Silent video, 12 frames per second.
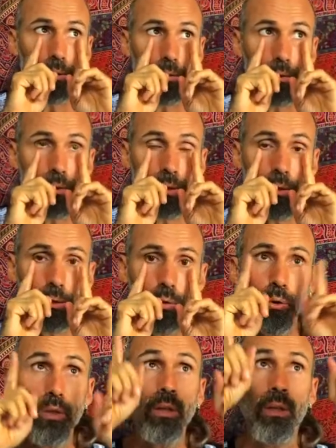Just need to
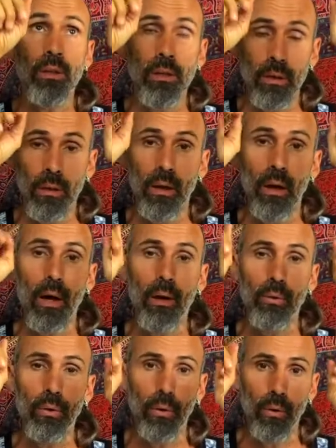see
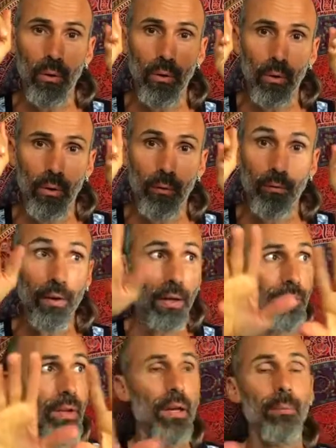how the
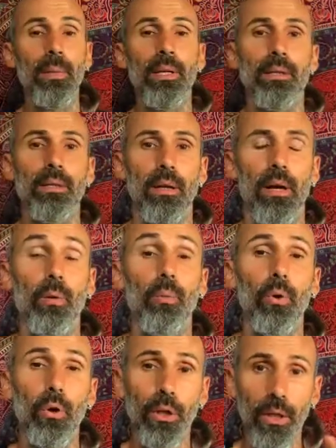5 elements are
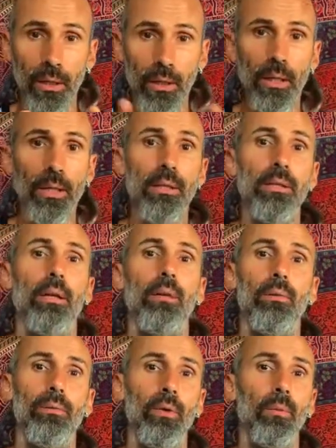working inside
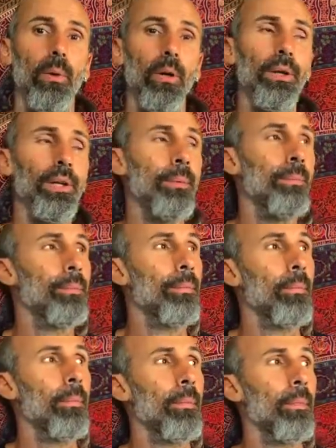of your body,
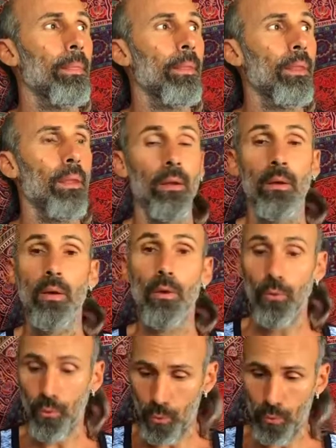
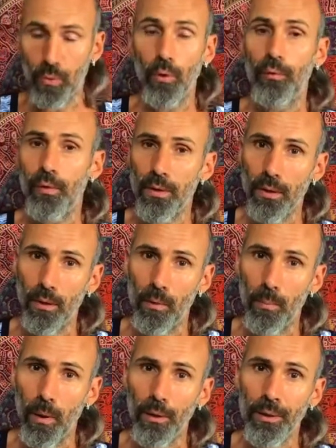through the physical
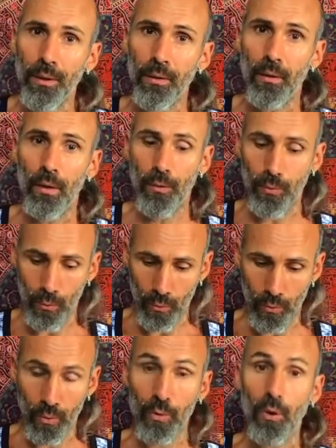body,
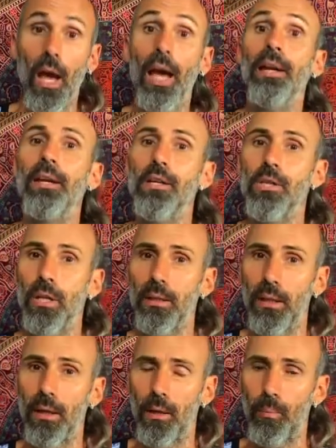through the
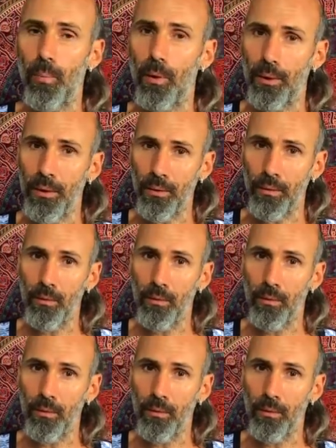energetical body,